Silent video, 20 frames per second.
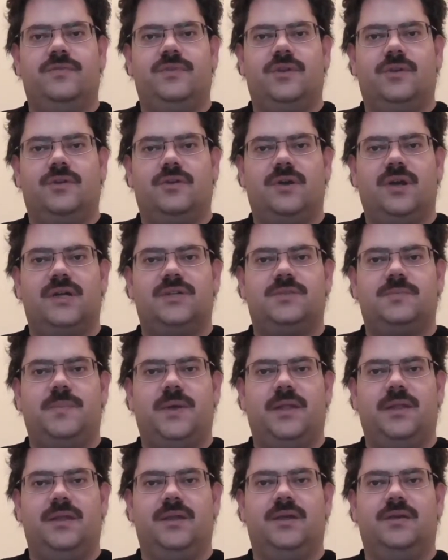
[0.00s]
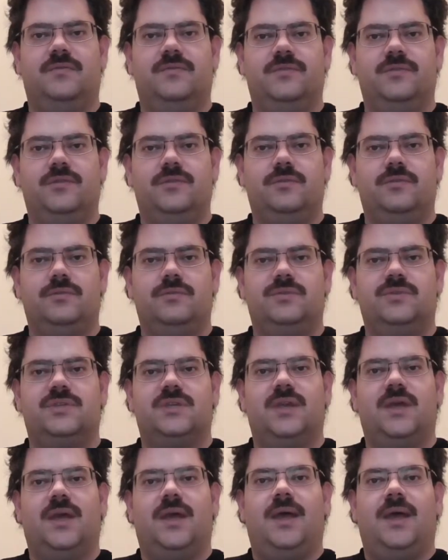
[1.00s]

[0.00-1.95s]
the correct spelling of lose,